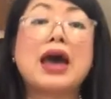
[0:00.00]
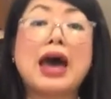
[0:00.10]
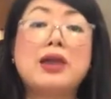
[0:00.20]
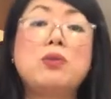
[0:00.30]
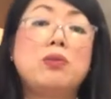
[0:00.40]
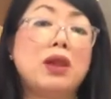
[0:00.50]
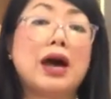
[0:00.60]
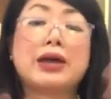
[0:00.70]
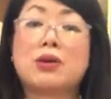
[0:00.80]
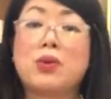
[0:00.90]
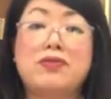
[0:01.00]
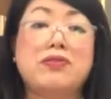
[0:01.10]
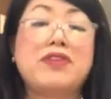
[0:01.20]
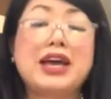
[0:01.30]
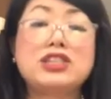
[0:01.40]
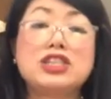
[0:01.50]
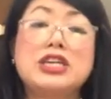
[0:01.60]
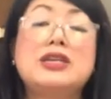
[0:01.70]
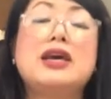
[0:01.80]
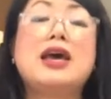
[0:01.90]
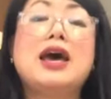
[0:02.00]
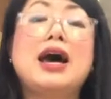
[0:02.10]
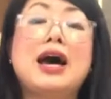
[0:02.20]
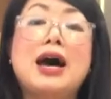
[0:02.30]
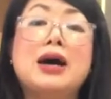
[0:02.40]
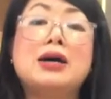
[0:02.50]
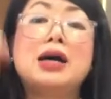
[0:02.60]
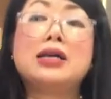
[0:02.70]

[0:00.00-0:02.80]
And like with inflation, uh,